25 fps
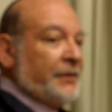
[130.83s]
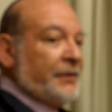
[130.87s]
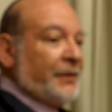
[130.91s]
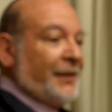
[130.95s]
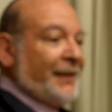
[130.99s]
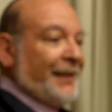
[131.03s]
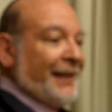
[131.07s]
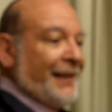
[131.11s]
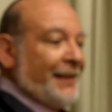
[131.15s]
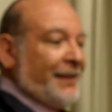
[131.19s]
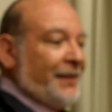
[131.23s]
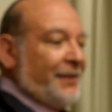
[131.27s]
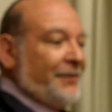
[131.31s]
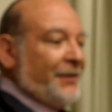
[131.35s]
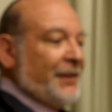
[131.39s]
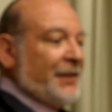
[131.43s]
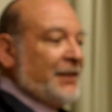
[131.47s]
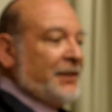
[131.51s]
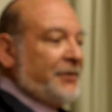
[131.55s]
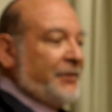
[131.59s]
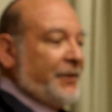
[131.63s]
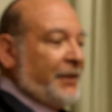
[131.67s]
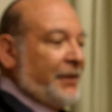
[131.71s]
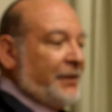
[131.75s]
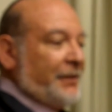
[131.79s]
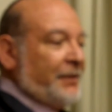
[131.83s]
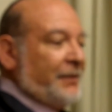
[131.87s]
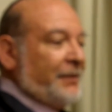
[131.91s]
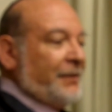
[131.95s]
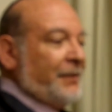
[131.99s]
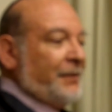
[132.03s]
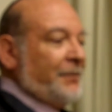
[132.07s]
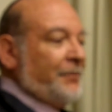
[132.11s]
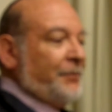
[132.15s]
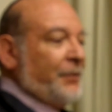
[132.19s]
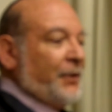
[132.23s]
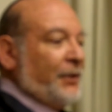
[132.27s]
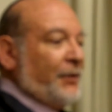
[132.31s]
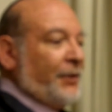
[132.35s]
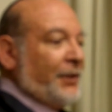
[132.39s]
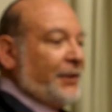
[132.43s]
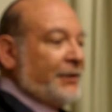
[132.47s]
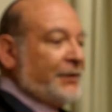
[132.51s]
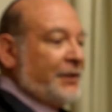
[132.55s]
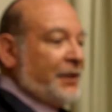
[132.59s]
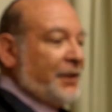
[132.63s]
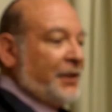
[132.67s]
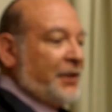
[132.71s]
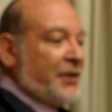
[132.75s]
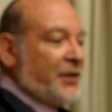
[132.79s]
The land of Israel
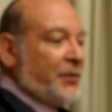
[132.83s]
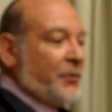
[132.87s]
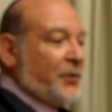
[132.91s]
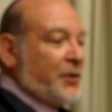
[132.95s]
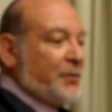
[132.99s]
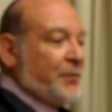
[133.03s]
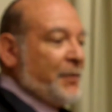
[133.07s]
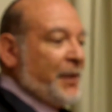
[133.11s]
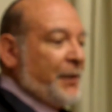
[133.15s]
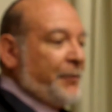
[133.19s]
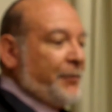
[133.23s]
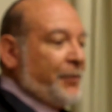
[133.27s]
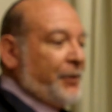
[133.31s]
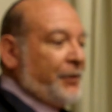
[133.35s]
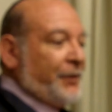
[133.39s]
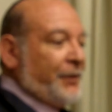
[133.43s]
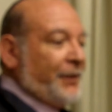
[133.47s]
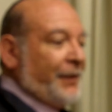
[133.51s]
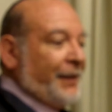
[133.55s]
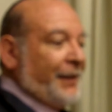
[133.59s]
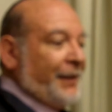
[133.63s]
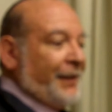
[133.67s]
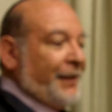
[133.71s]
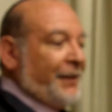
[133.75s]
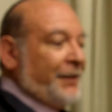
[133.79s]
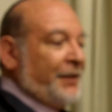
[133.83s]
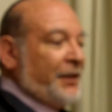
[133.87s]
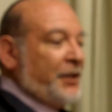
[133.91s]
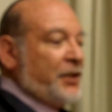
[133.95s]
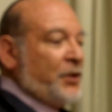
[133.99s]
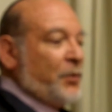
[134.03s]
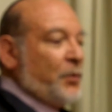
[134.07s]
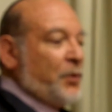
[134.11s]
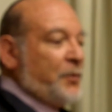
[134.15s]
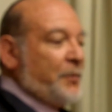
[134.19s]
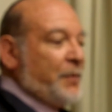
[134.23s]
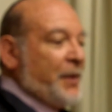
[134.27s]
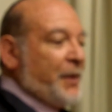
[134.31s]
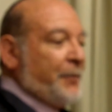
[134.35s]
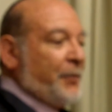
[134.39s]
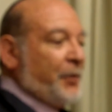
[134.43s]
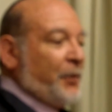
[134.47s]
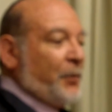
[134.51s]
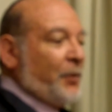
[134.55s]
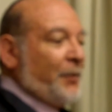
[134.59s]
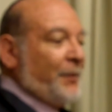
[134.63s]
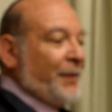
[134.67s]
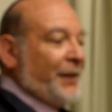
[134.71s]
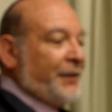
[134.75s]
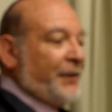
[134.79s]
belongs to the Jewish people. The Jewish
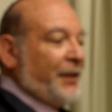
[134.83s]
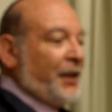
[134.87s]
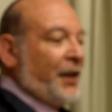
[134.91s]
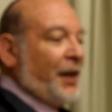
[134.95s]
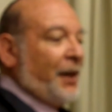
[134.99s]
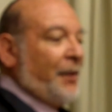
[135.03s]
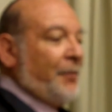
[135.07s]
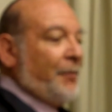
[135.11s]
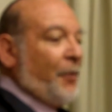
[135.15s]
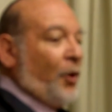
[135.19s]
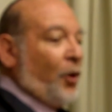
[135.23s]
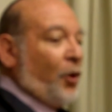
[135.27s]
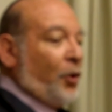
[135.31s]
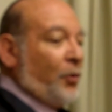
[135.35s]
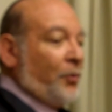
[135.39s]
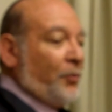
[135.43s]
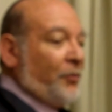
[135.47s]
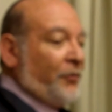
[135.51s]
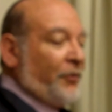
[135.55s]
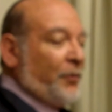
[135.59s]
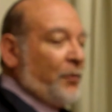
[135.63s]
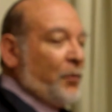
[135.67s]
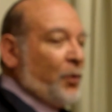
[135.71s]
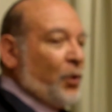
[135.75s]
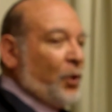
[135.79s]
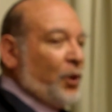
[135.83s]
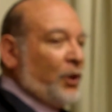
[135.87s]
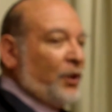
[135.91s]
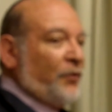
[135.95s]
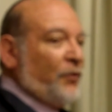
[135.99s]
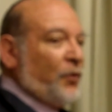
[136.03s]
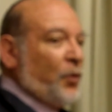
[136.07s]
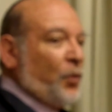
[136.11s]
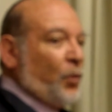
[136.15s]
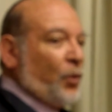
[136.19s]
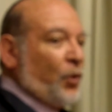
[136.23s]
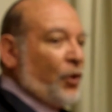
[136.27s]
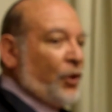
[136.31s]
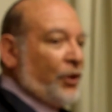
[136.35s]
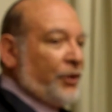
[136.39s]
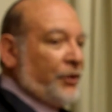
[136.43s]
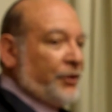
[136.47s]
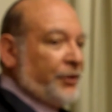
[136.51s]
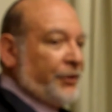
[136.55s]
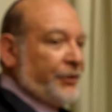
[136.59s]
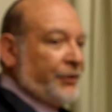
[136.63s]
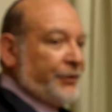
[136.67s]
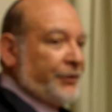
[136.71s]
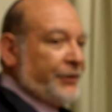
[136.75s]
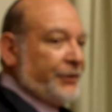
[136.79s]
people were meant to come home from all of the
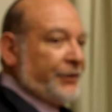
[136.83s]
world.